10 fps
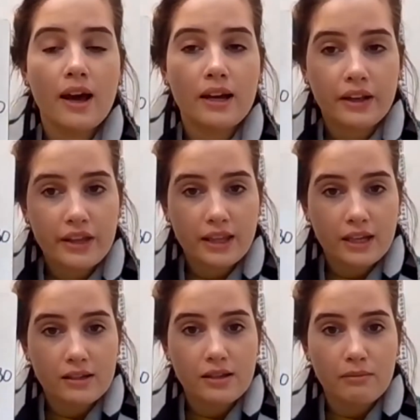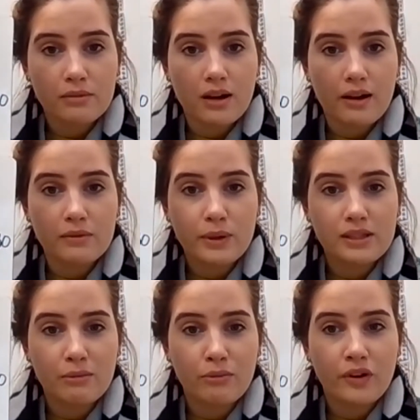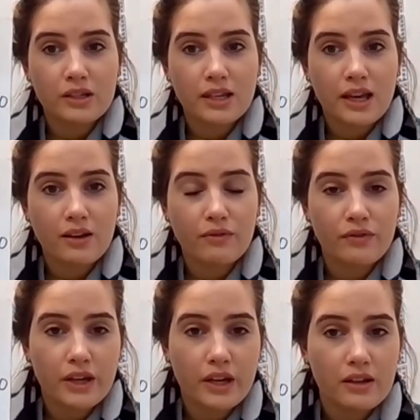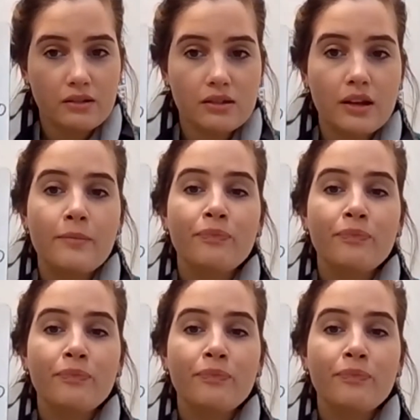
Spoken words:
And I think that's sometimes where some of us get confused.